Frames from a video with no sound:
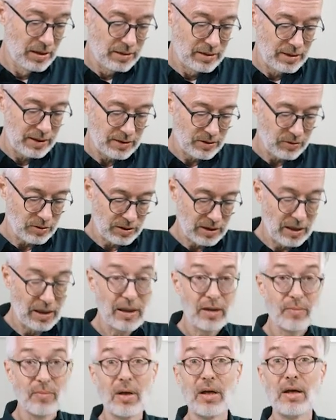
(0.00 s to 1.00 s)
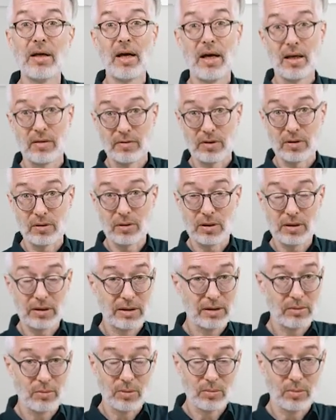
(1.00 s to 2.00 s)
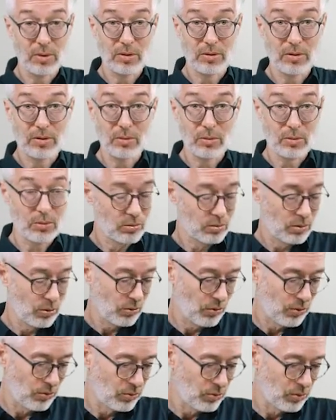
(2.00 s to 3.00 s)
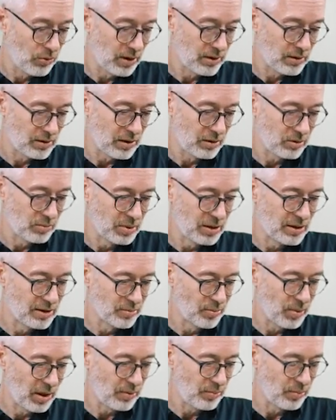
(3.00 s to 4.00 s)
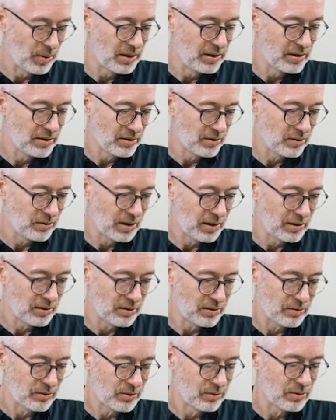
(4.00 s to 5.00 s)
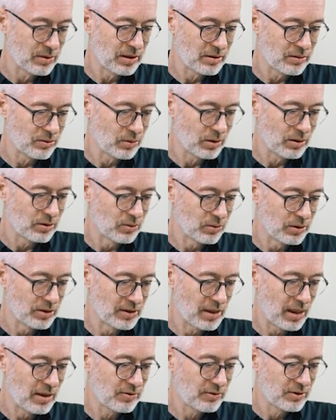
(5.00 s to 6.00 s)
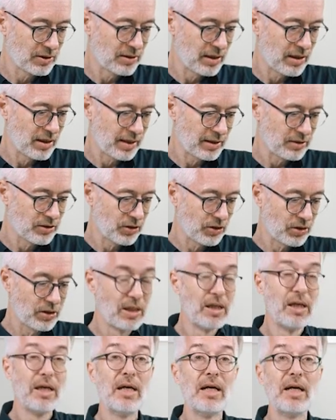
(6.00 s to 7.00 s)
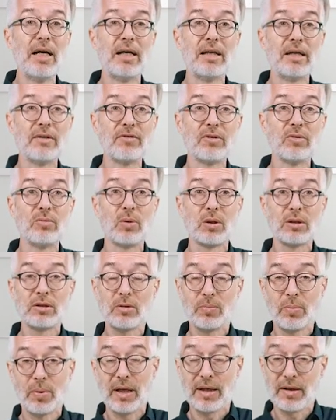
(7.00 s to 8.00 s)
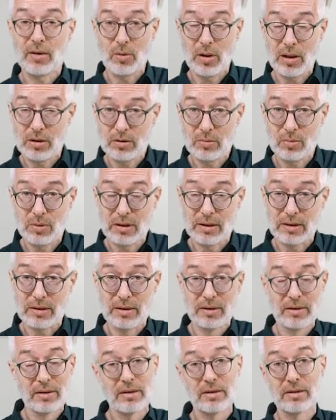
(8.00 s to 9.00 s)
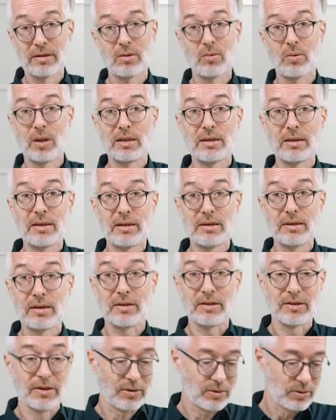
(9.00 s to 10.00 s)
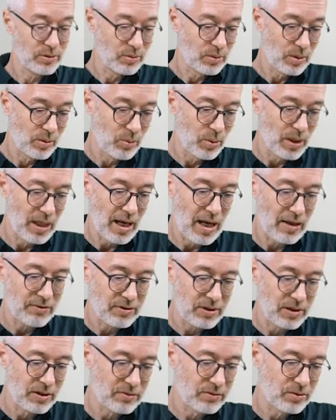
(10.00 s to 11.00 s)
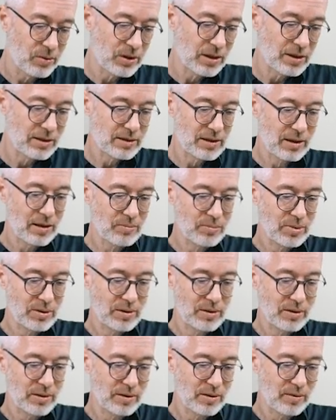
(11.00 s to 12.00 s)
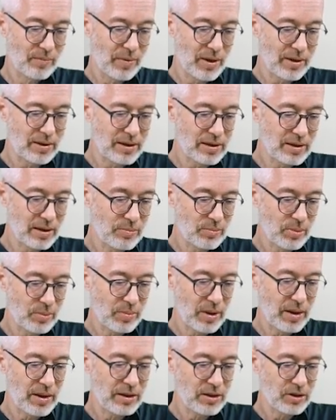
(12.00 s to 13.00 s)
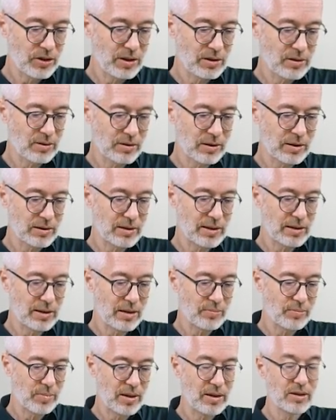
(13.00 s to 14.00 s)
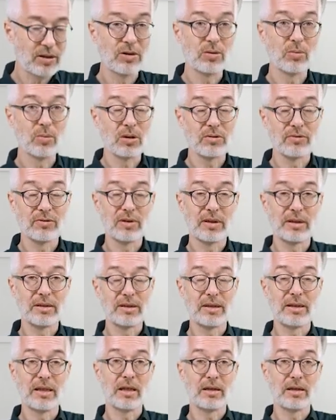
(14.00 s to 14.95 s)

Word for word: Take your time have a look at it. We won't go, go through that now piece by piece, so then you can, you can do this after the lecture. And if you want to play around with it, it's quite easy. So you we have here, for example, um, a GitHub page, and on that GitHub page you will find the